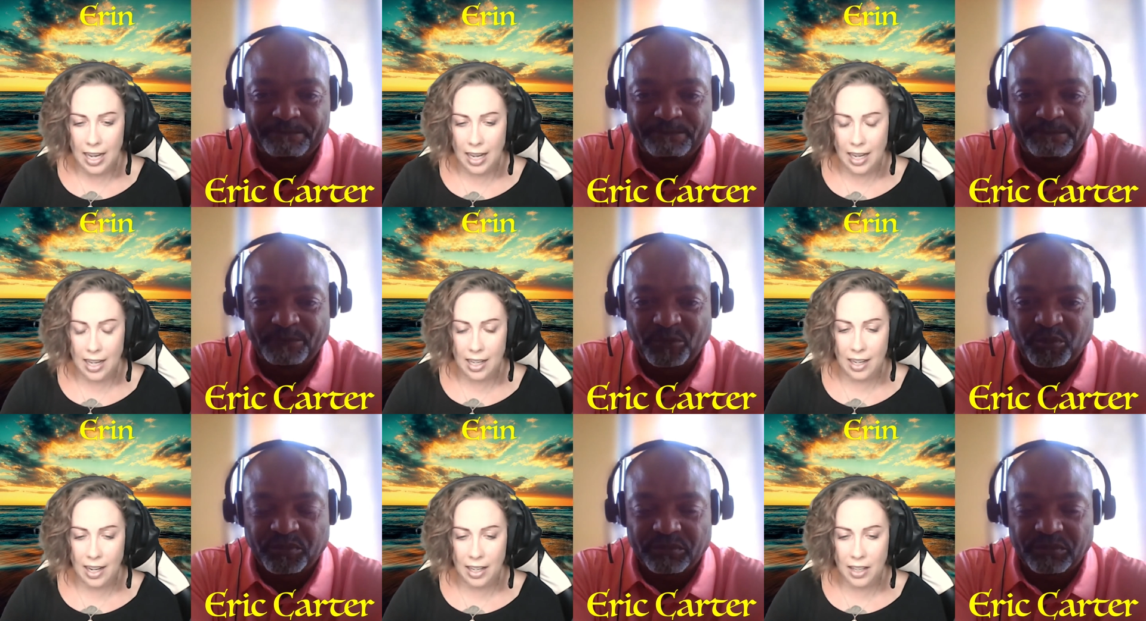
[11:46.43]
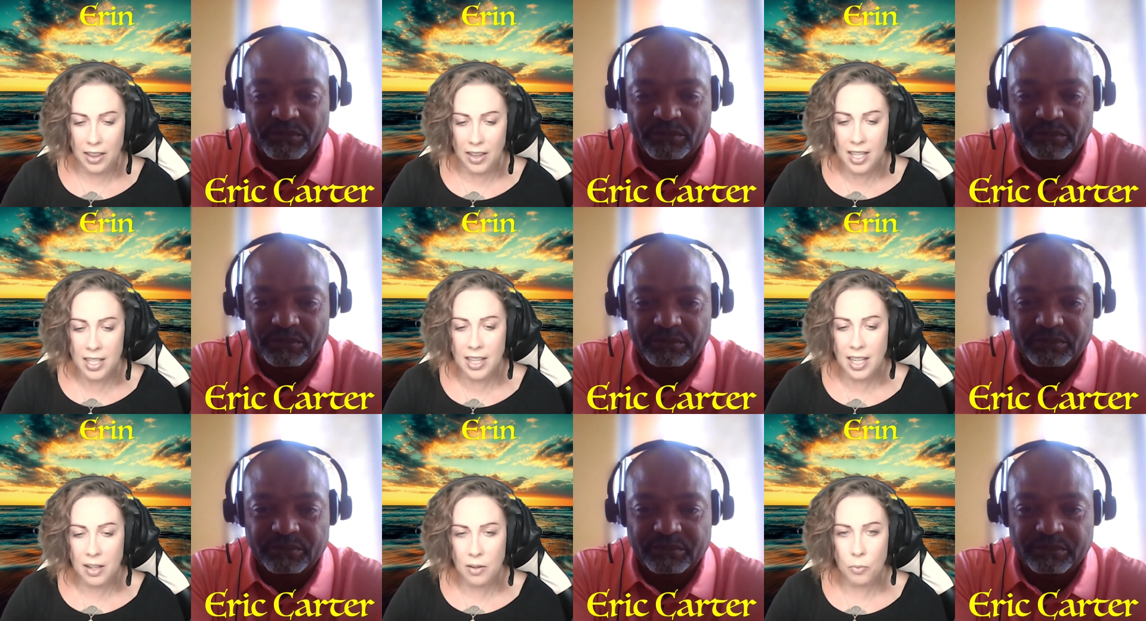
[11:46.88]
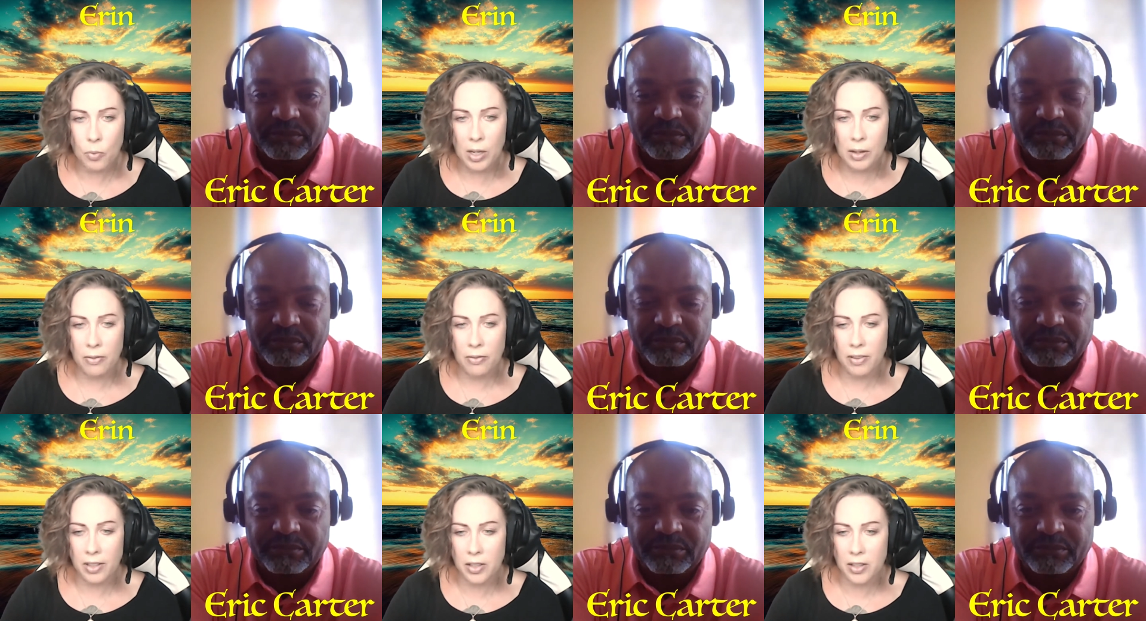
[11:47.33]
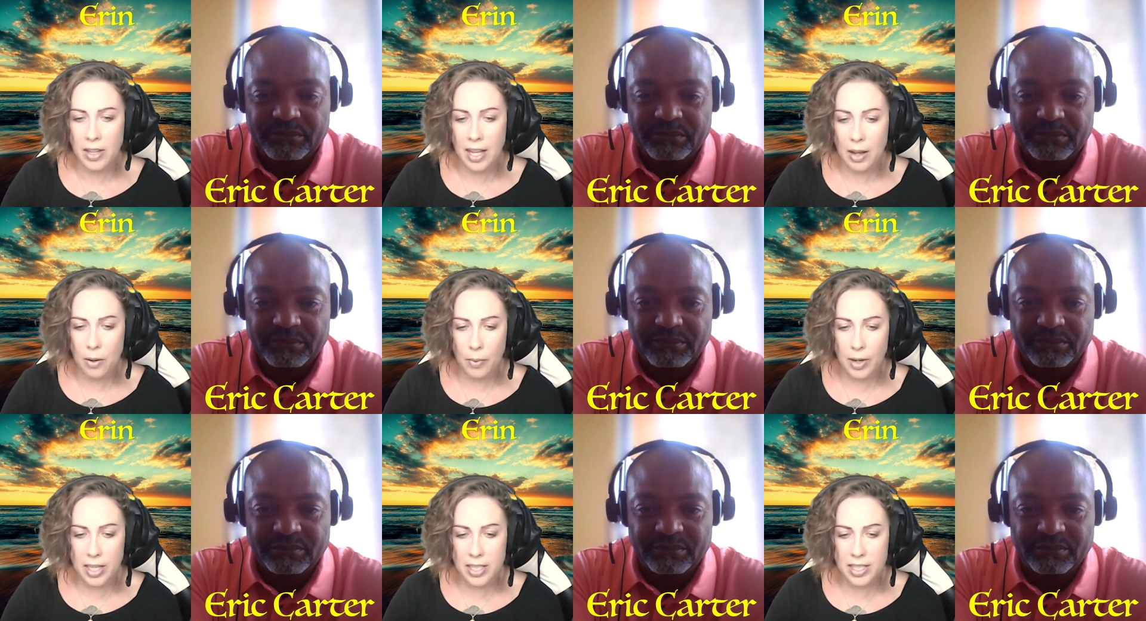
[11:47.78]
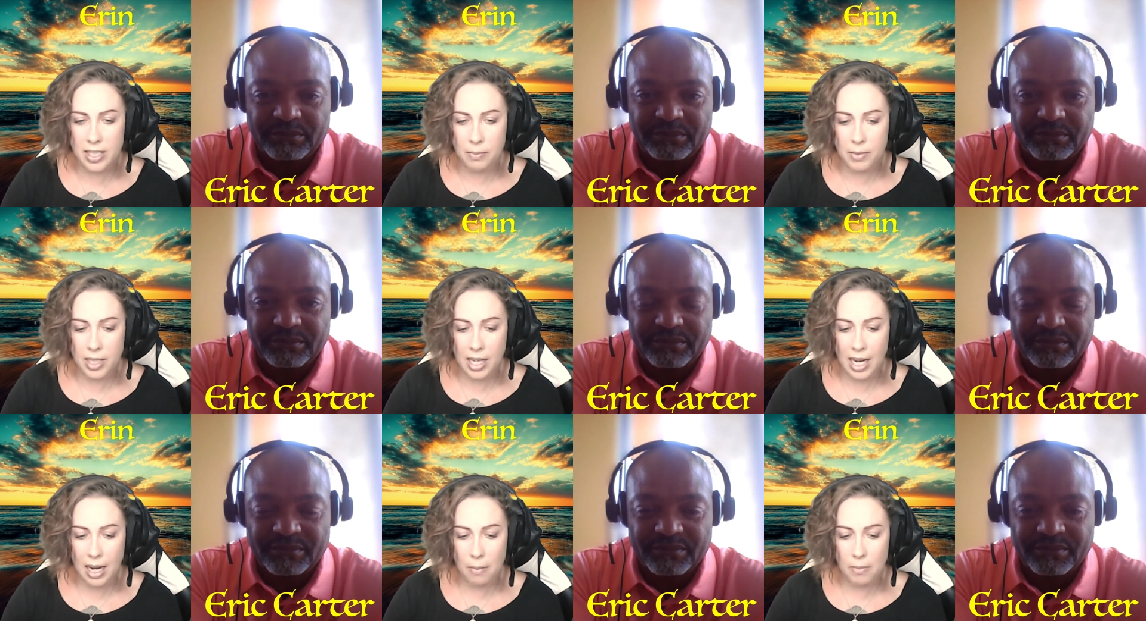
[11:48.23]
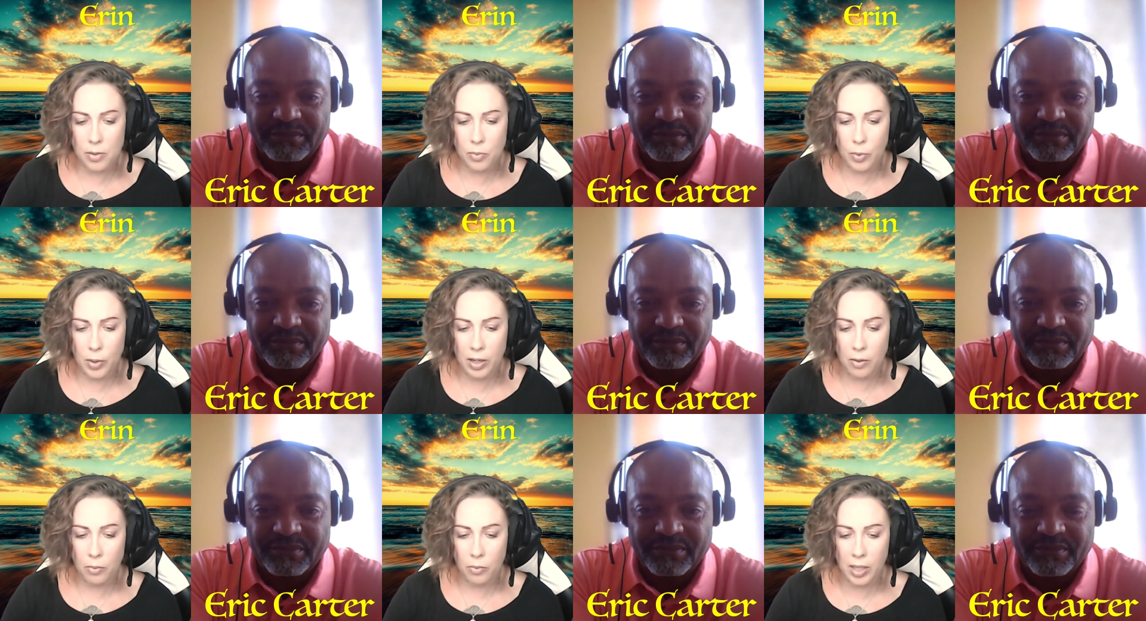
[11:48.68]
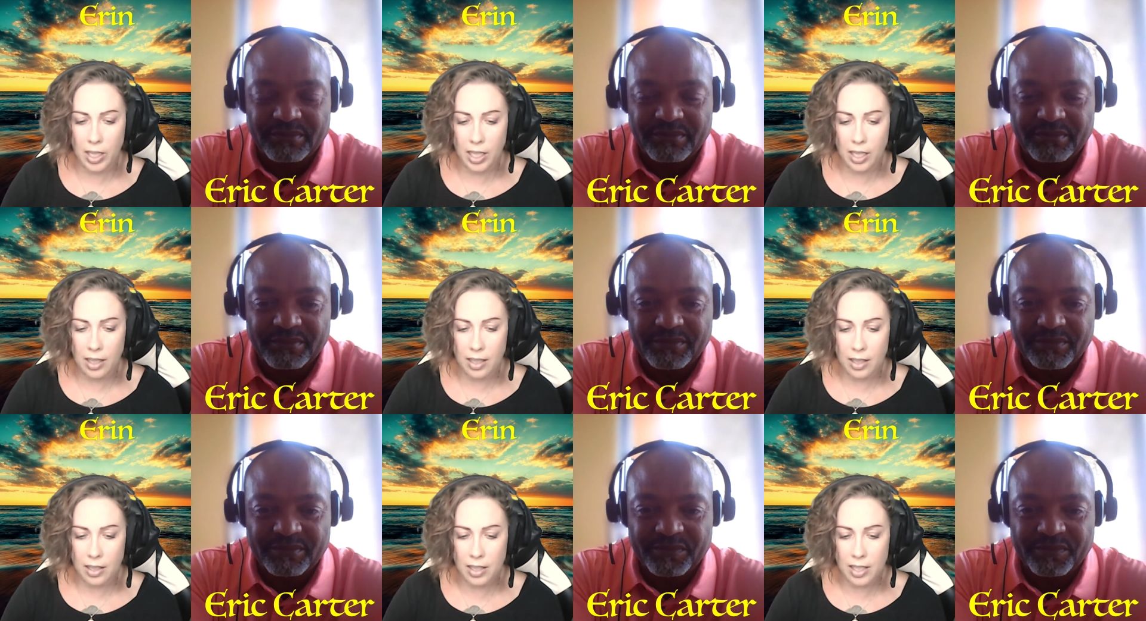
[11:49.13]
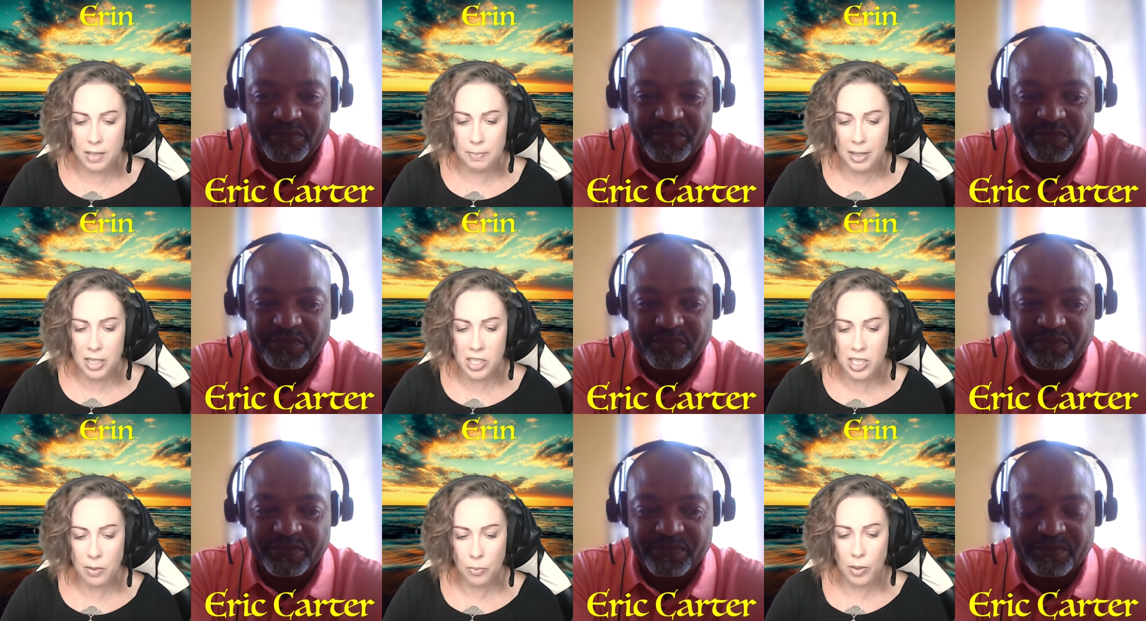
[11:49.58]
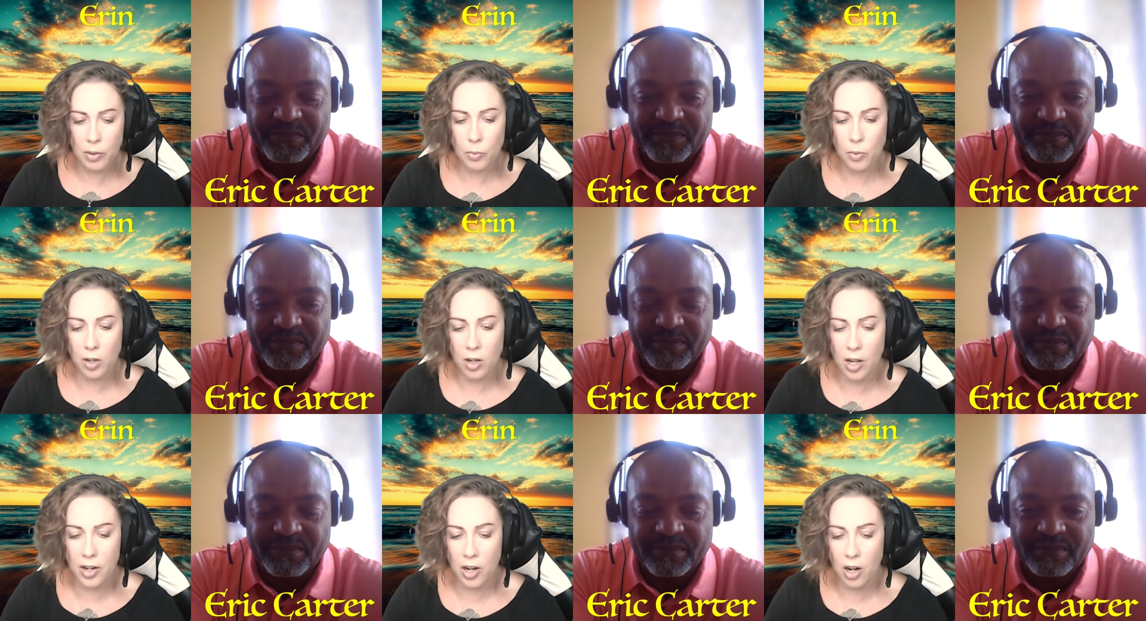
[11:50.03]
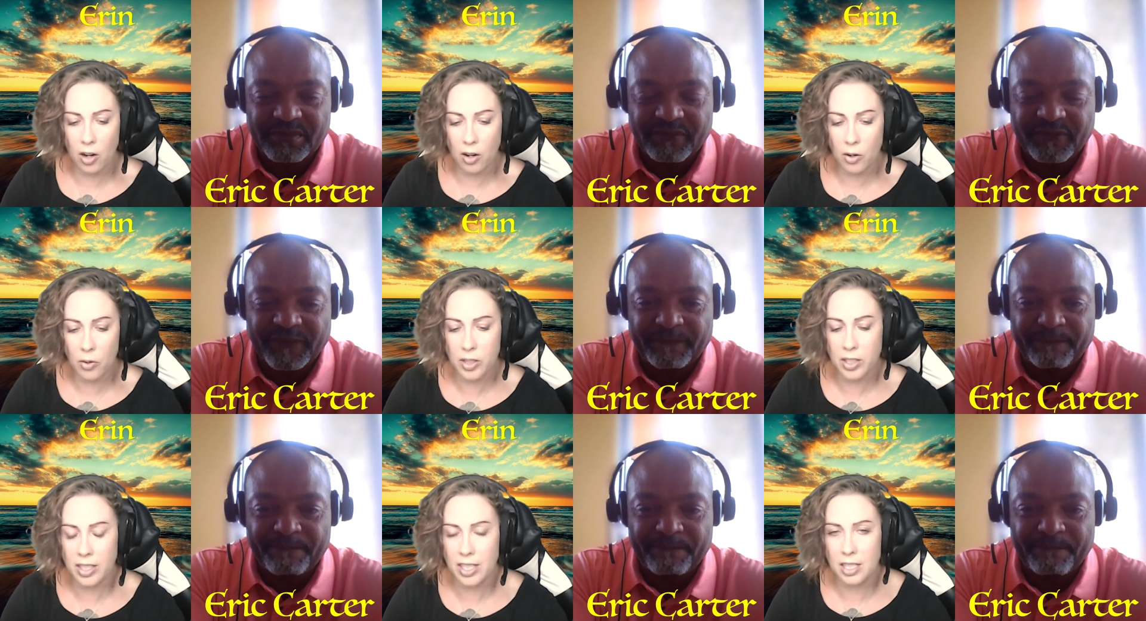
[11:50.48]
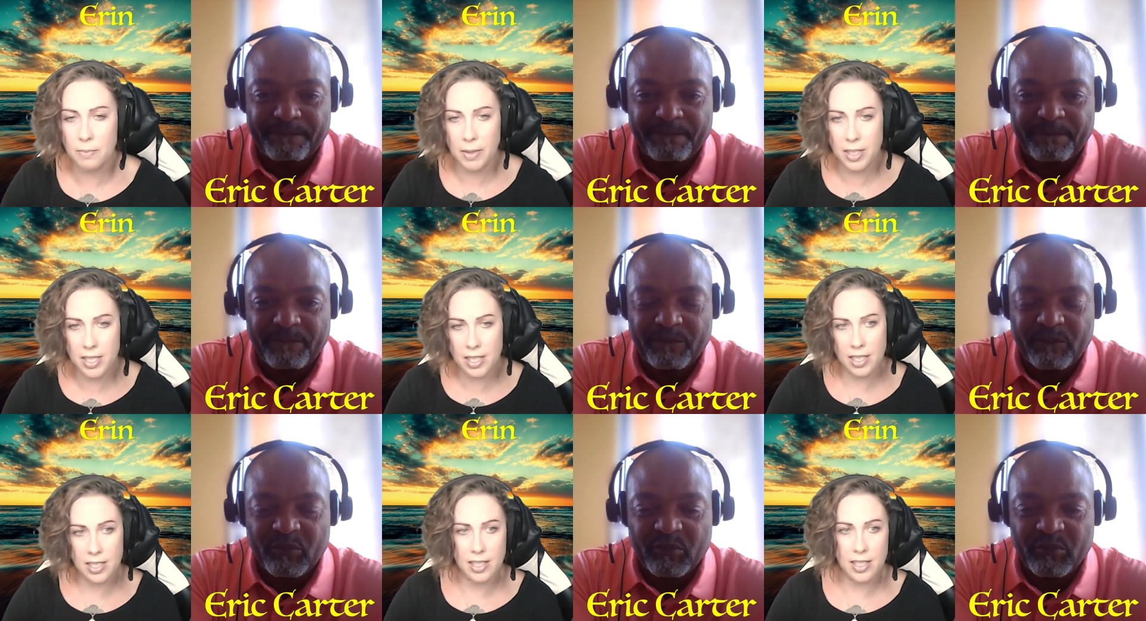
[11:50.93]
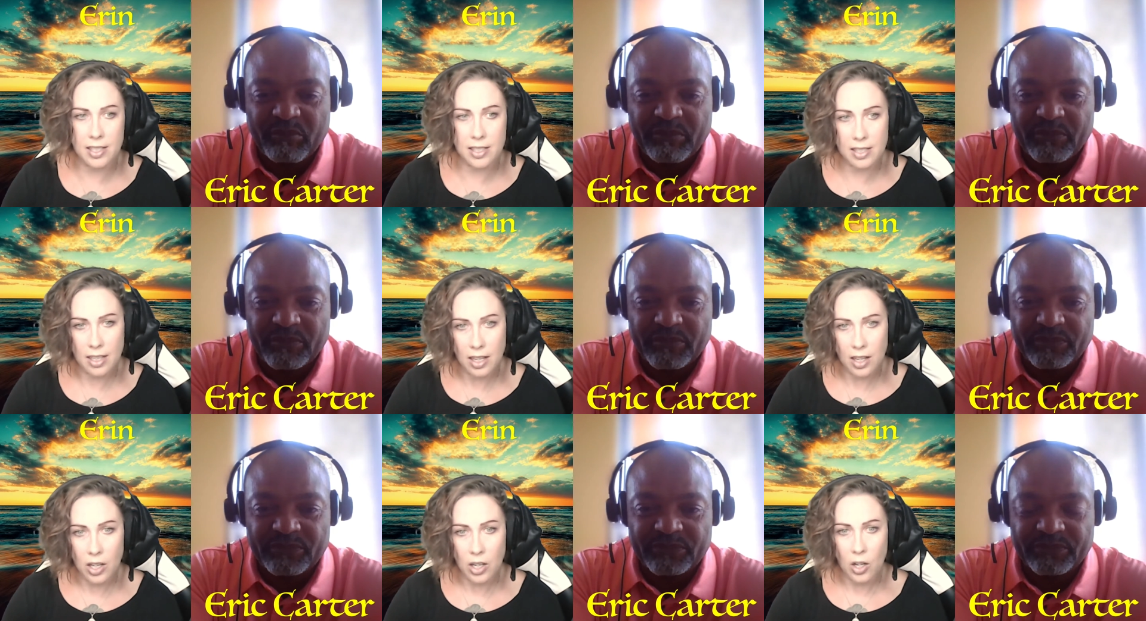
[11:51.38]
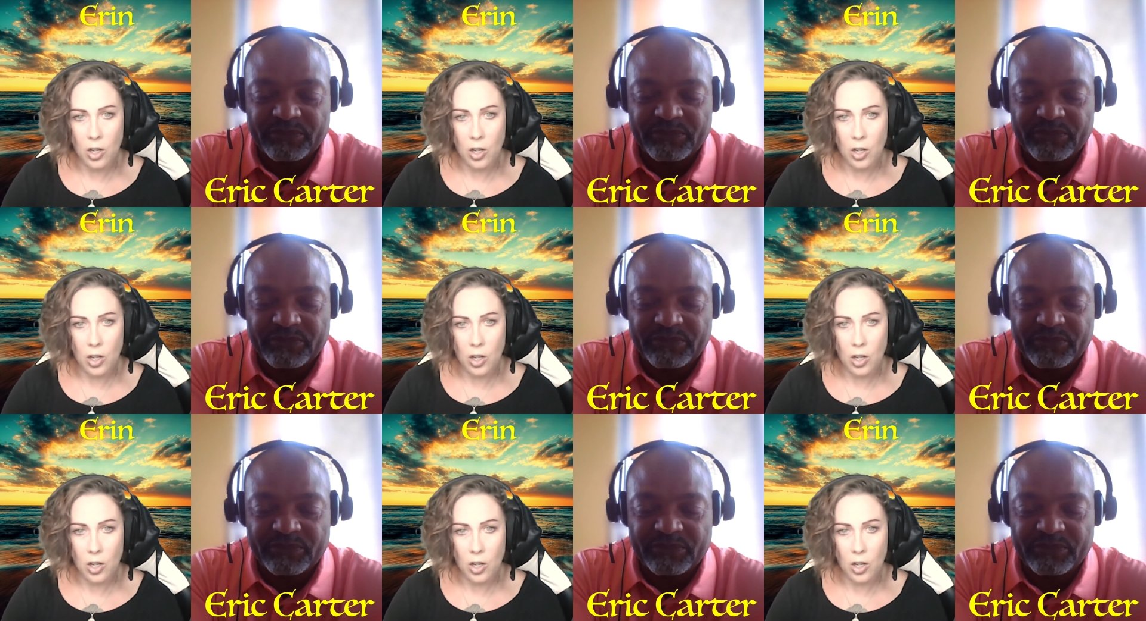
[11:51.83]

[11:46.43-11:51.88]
Speaker 1: and I think that we feel that way sometimes when we, especially when we're on our own in these businesses,